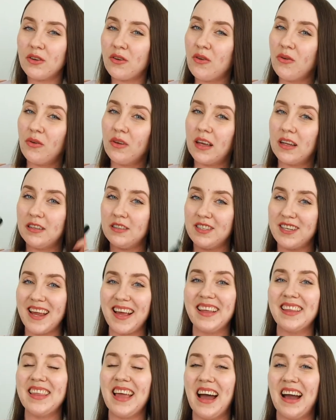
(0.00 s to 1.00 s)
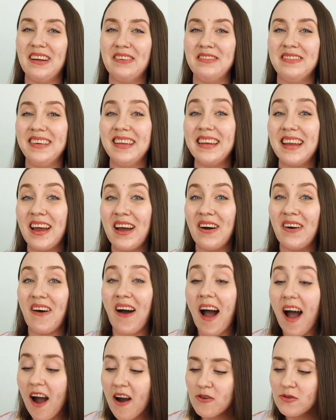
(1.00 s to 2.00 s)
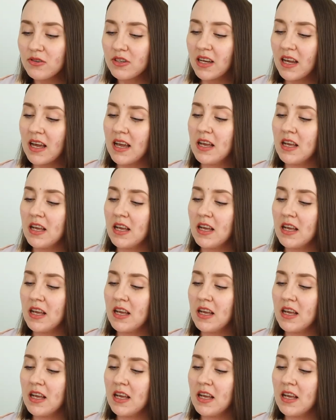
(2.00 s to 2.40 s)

you can check that video out.